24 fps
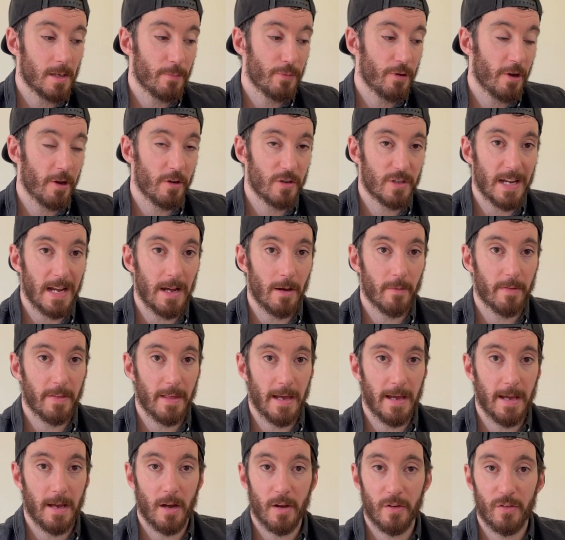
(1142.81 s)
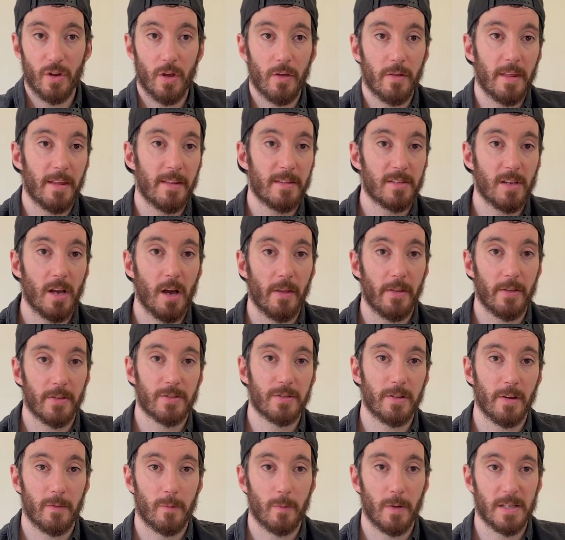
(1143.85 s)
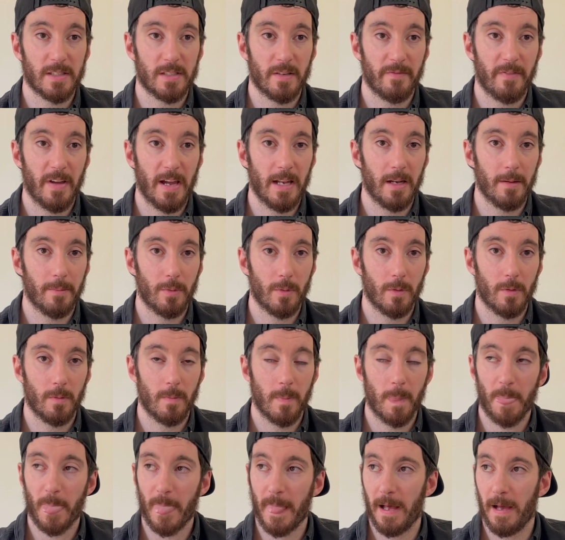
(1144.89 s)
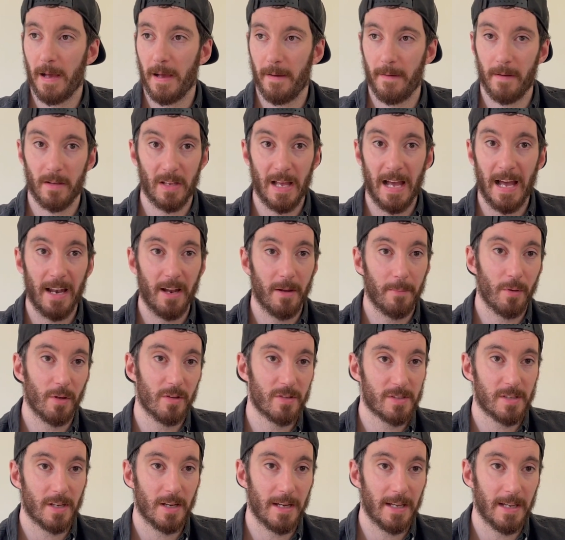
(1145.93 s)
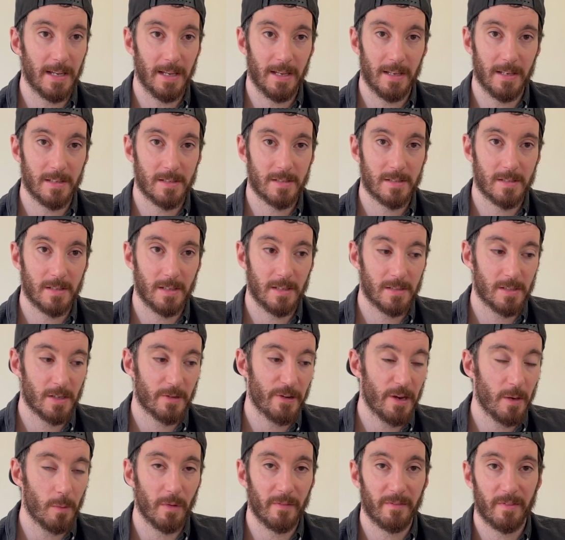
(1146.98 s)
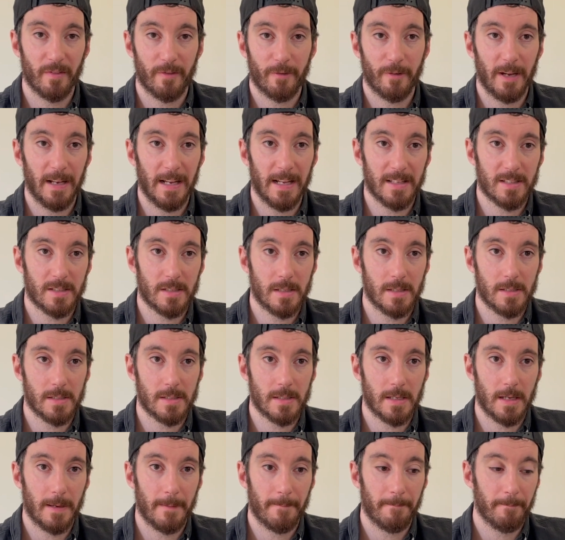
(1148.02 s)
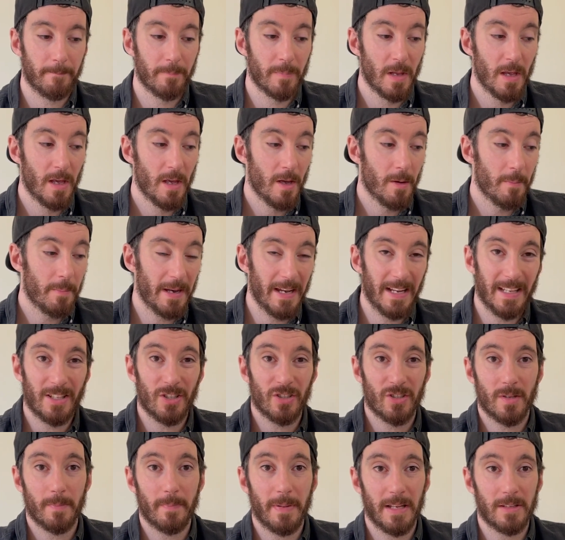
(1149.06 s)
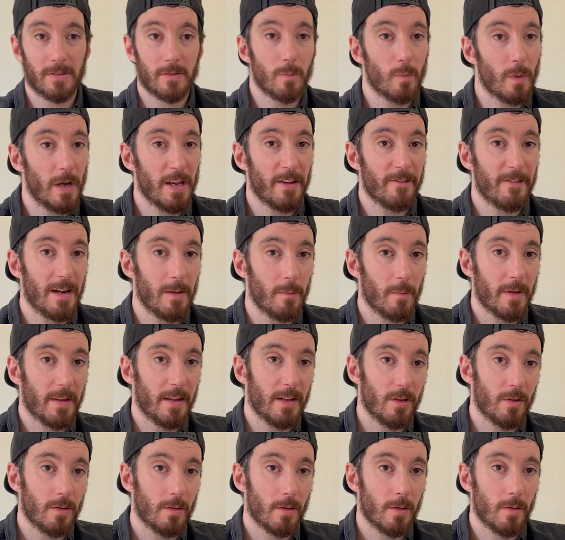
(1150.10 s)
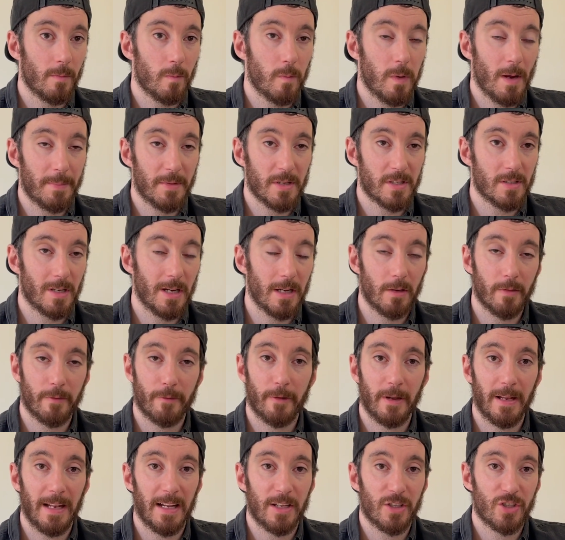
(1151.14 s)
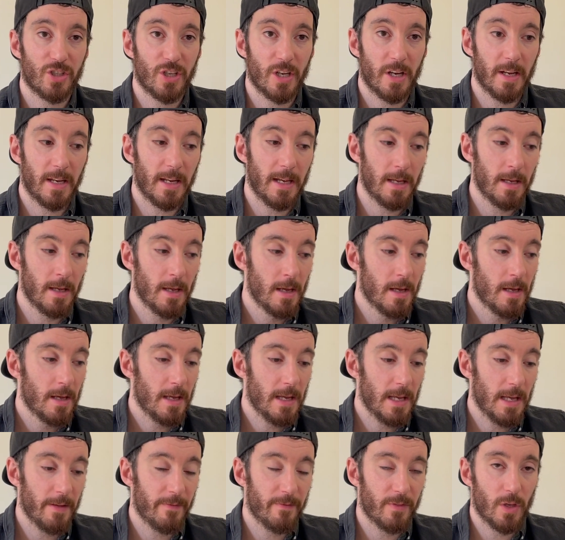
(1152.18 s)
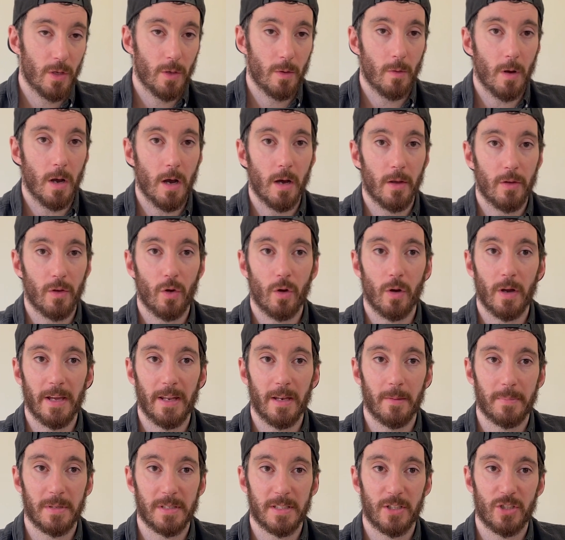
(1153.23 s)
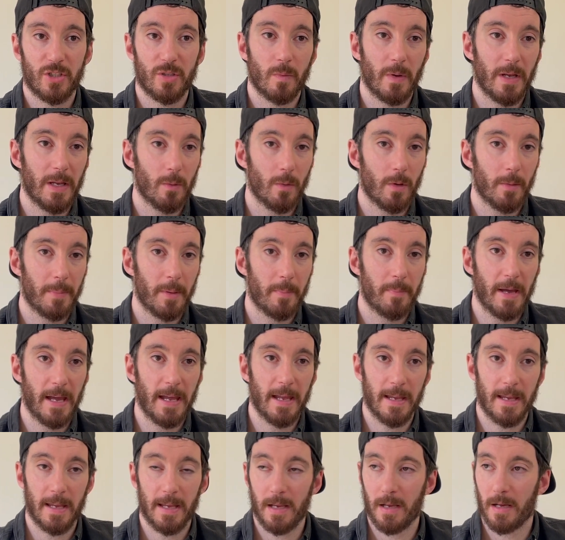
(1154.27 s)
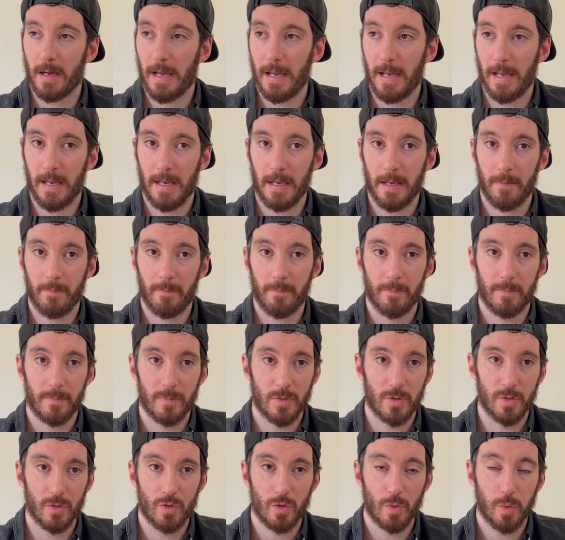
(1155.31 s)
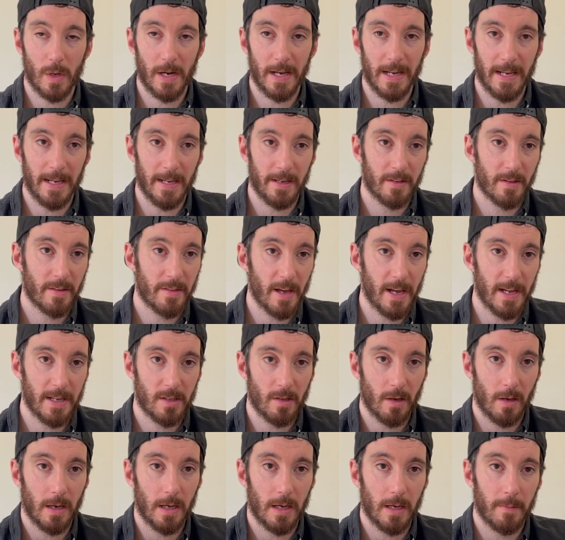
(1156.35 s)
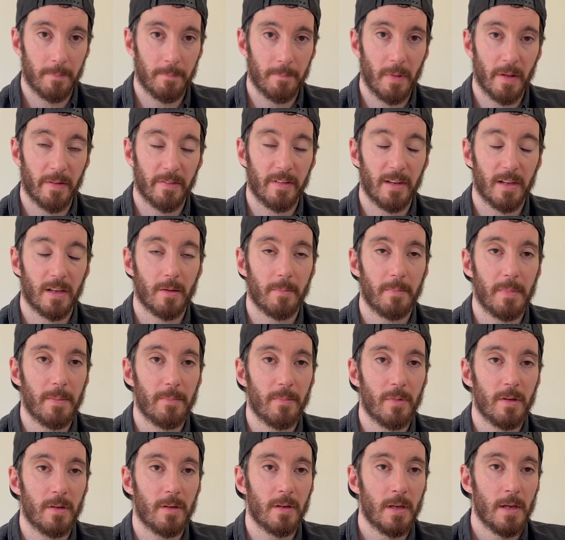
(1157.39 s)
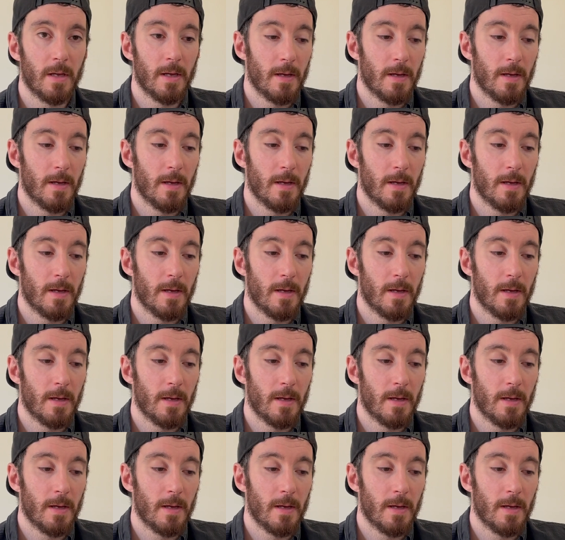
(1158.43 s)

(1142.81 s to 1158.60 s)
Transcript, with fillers: approach out there. I know there's other softwares available. Uh, Hello Bonsai is, is a great one for freelancers, um, but it just depends on where you're at within your web design or freelance journey. If you are not in a position where you want to be paying a twenty to thirty dollar monthly commitment,